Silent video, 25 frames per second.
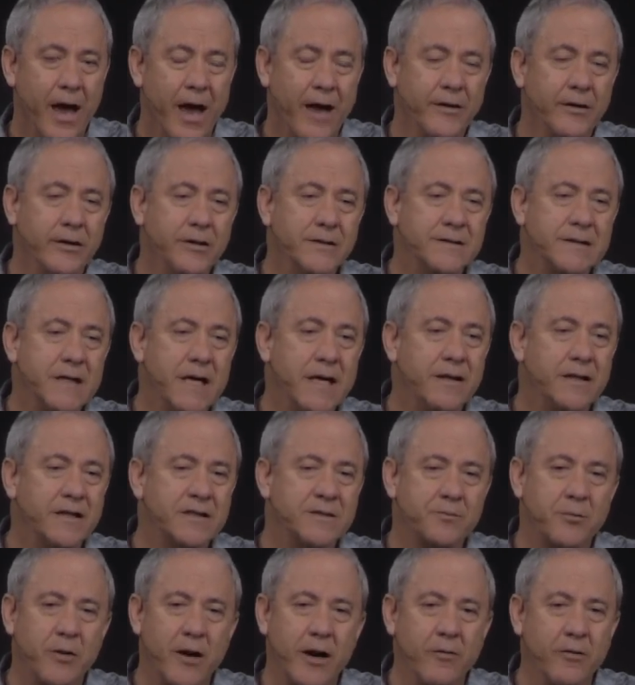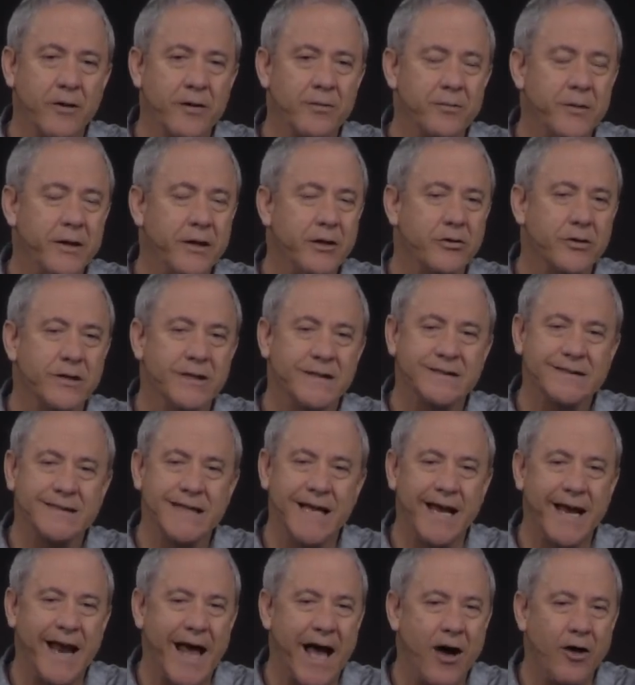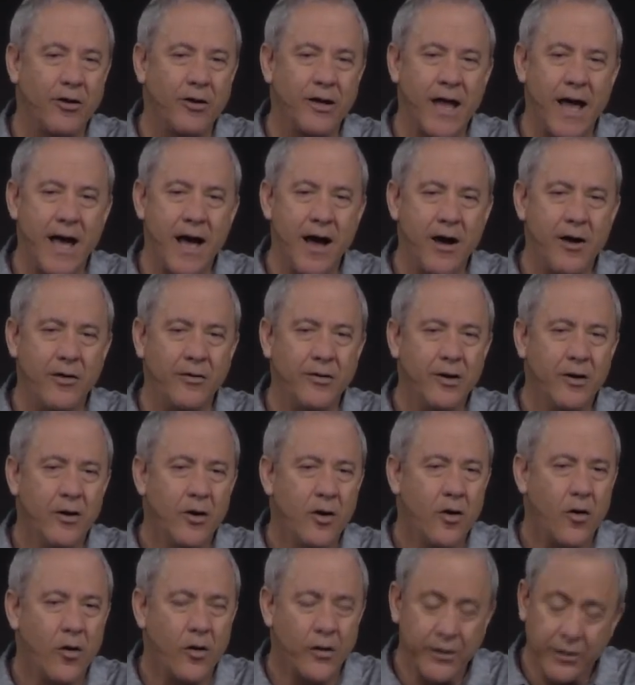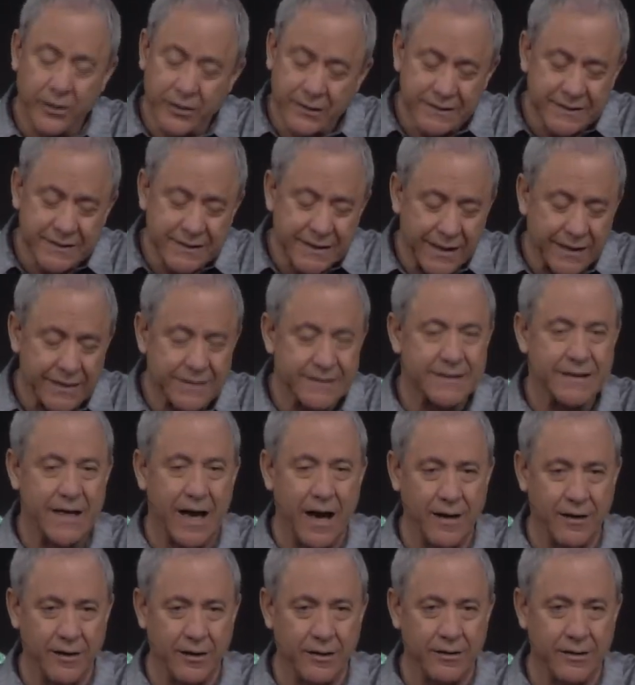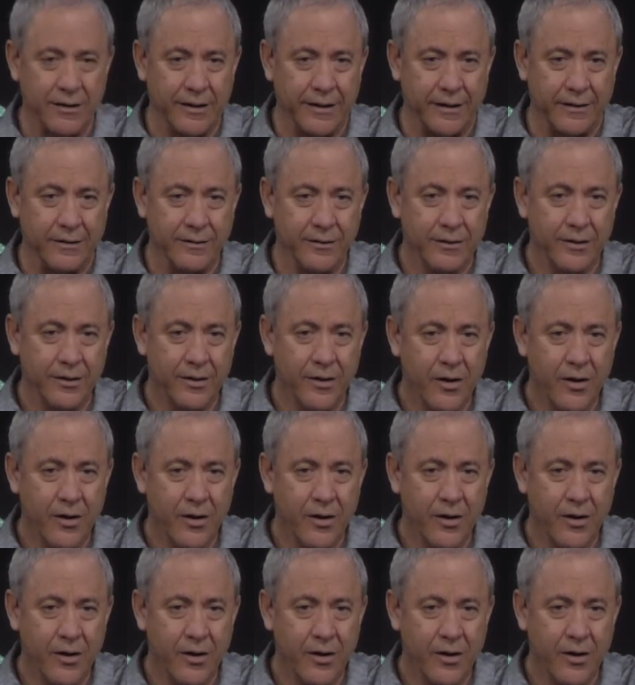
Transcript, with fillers: And you say this prayer with me, you can say it out loud or you can say it silently.